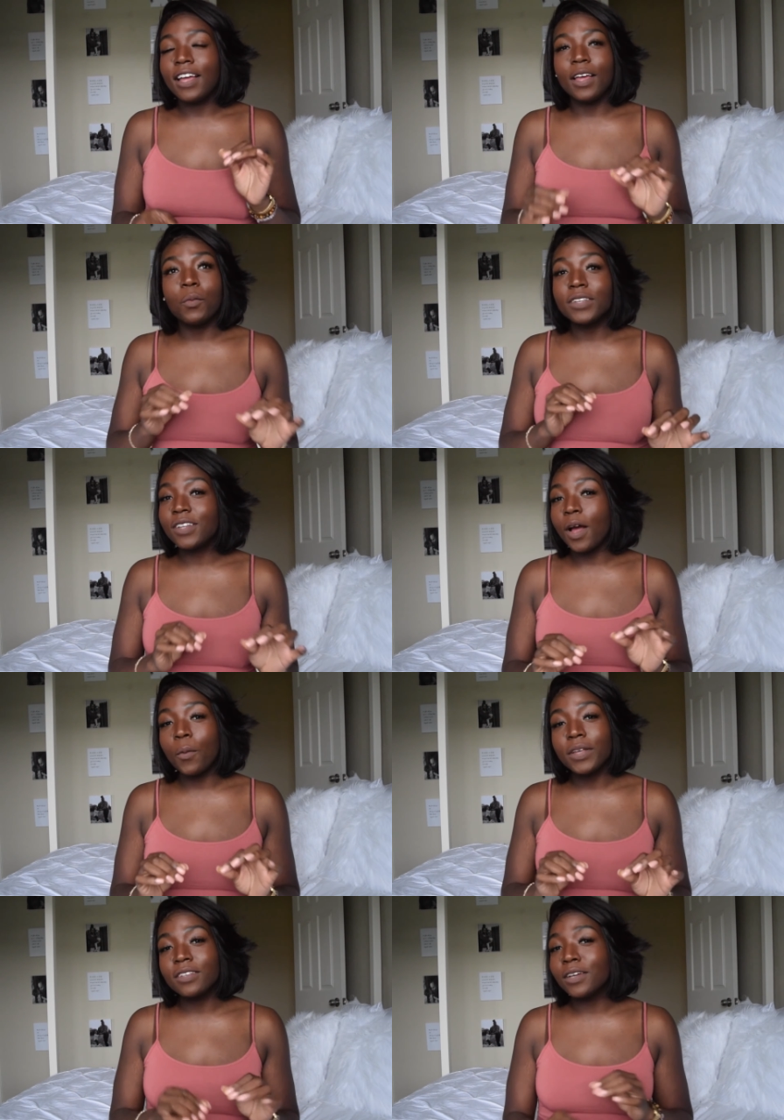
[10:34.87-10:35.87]
It wasn't
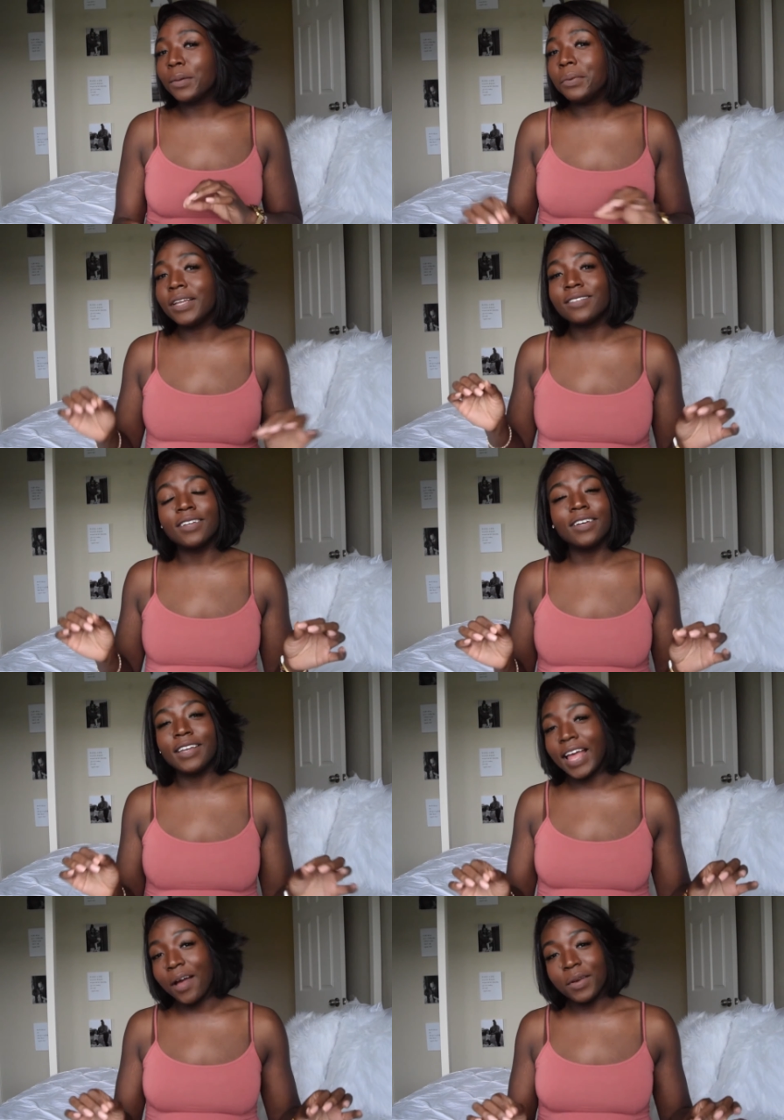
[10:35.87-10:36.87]
always good, but it's
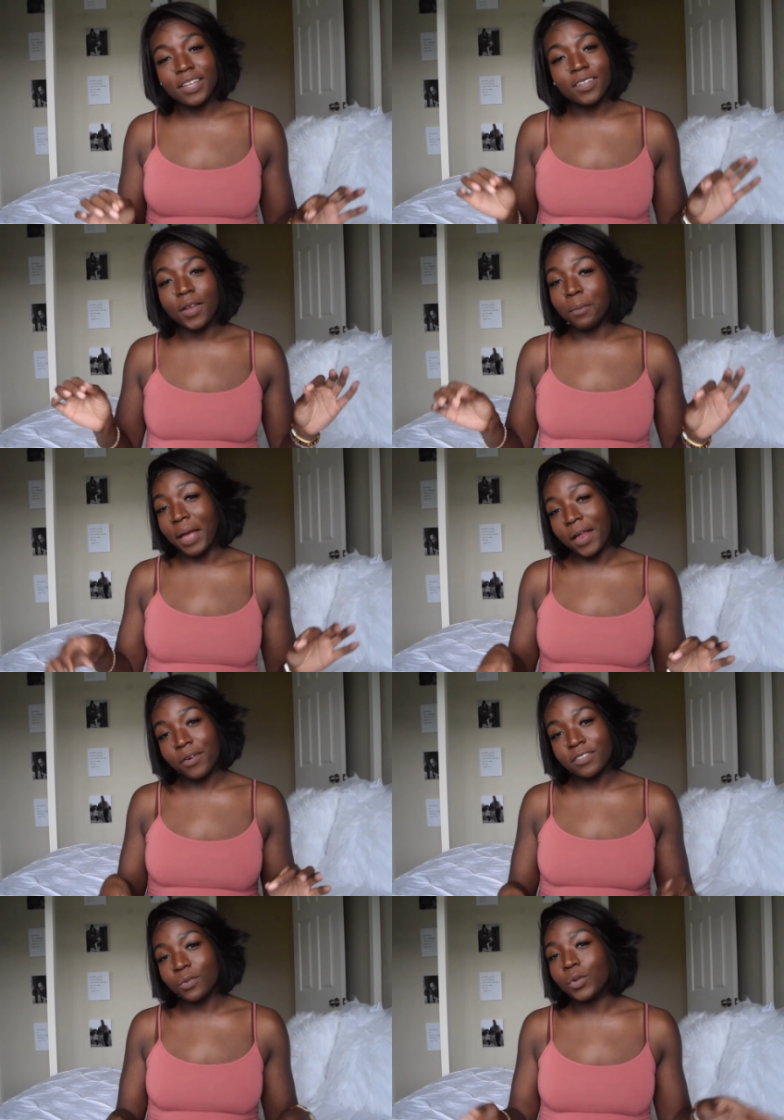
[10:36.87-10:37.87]
good now, and that's all that
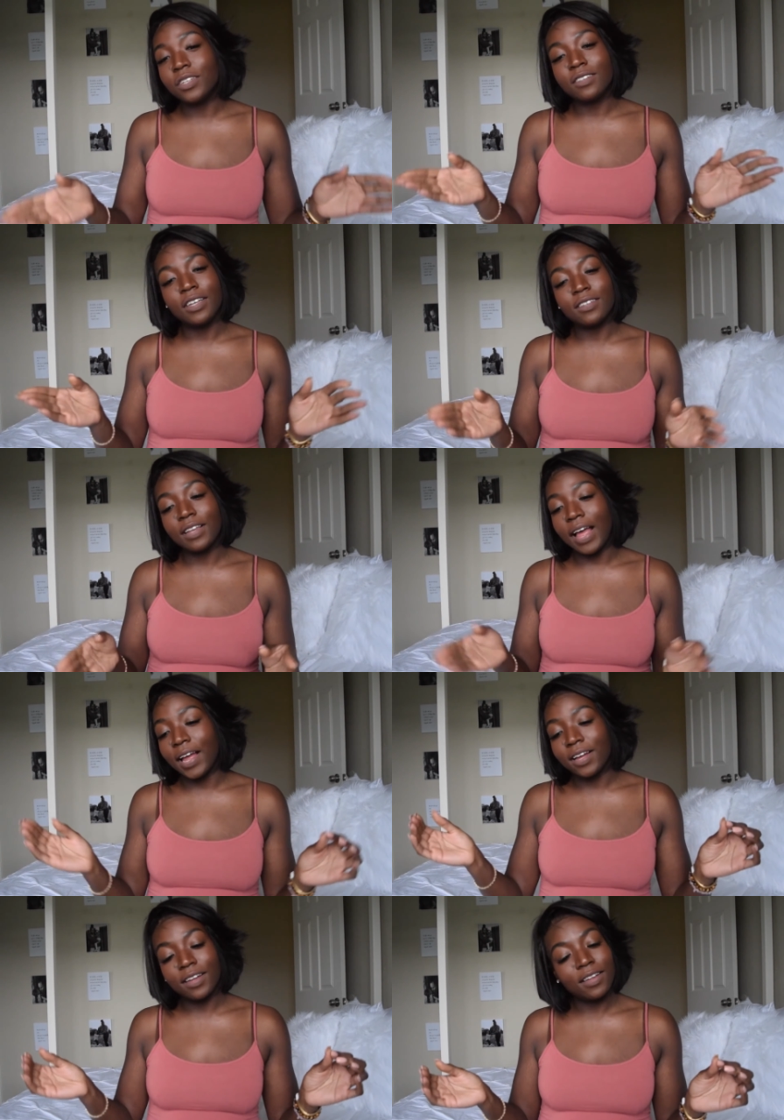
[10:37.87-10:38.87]
matters. And we just need to,
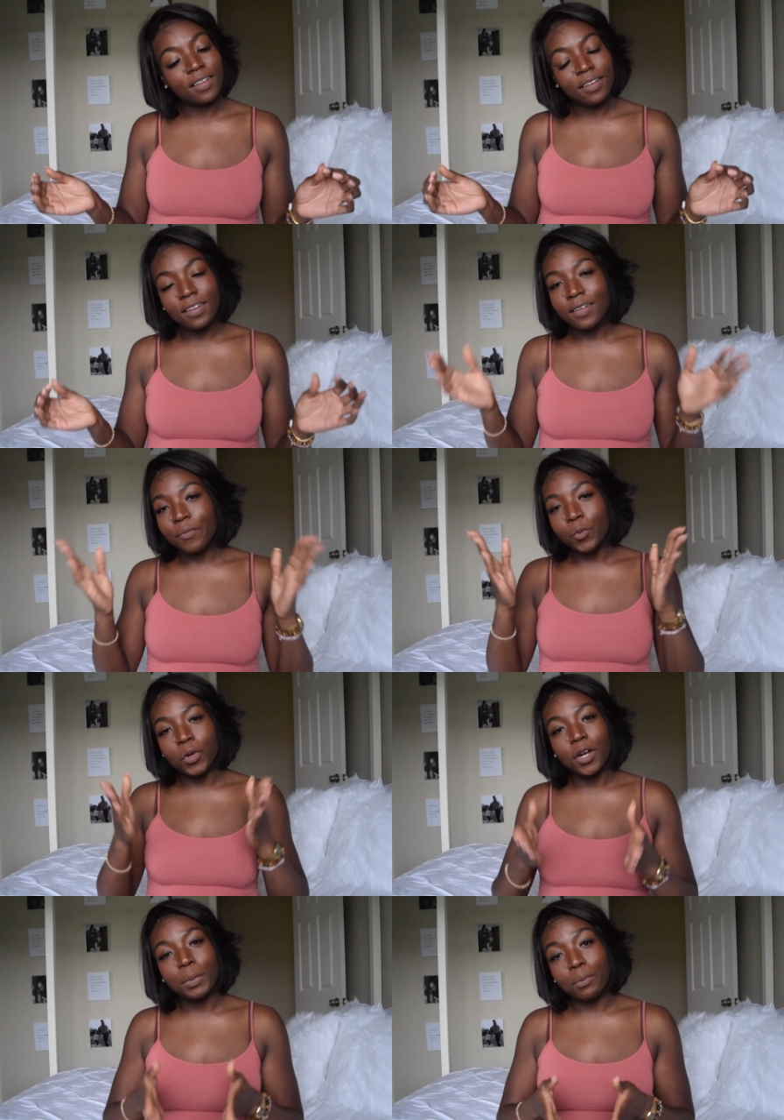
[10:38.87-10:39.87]
like, we're
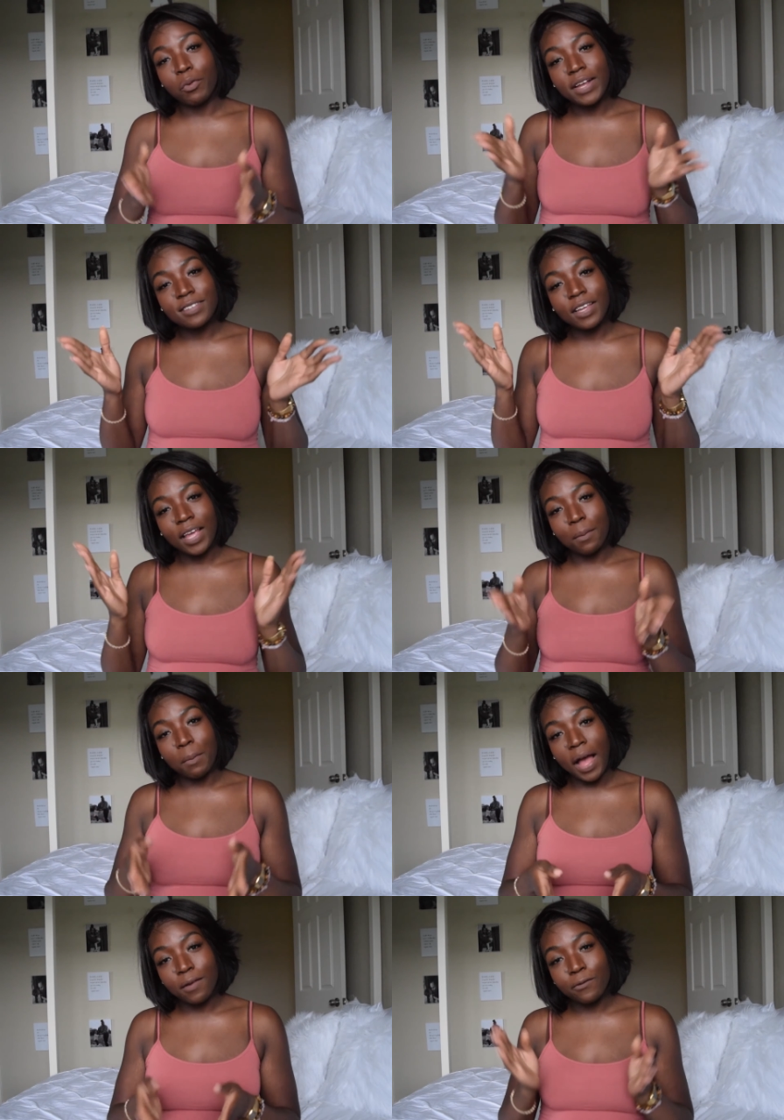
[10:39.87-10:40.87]
gonna be present and
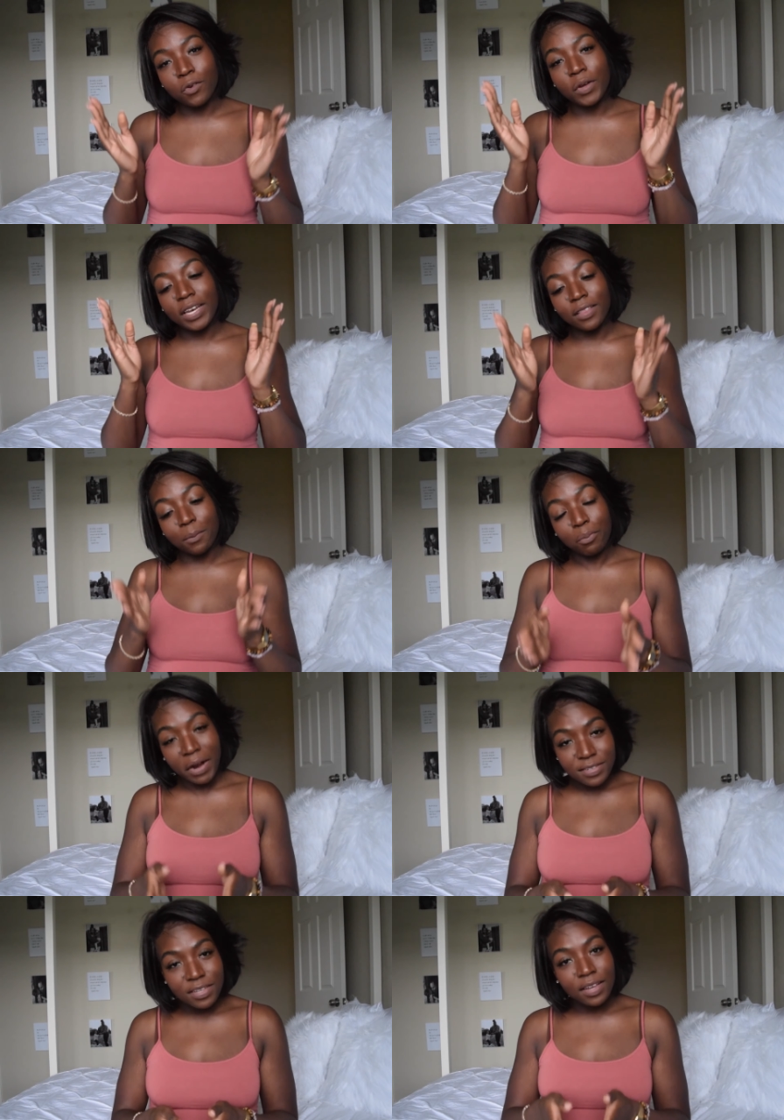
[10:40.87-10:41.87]
mindful, and in the
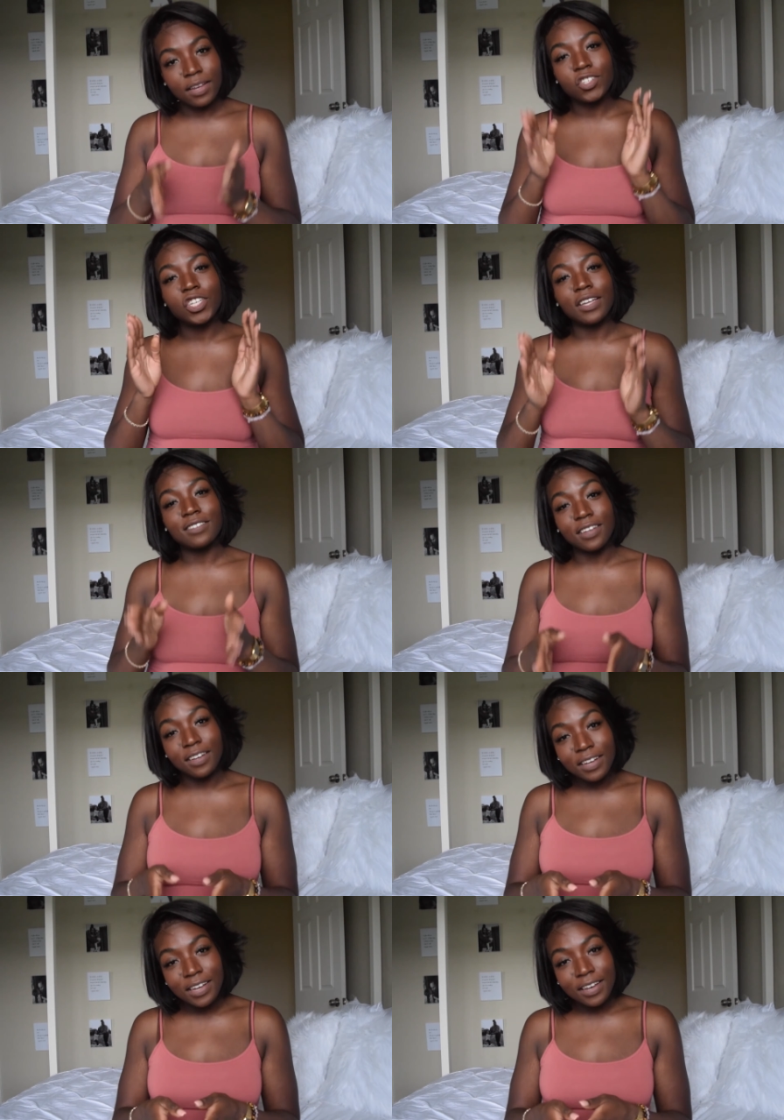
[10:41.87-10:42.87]
present, she is
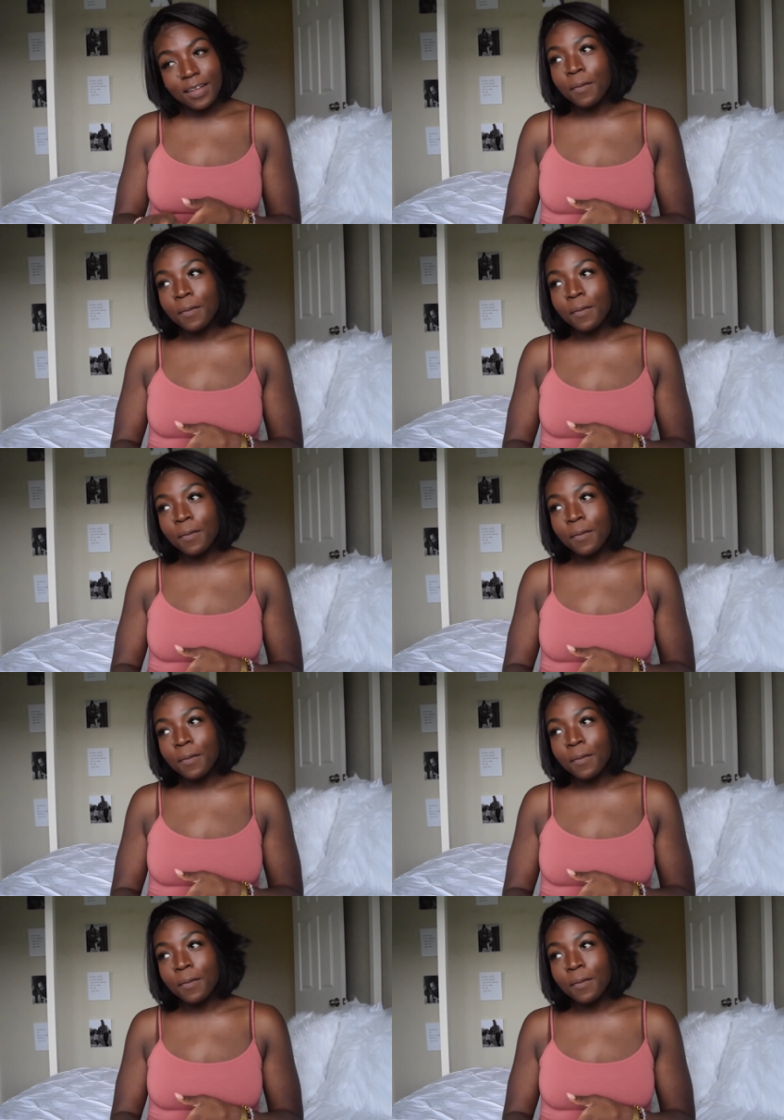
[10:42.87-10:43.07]
good.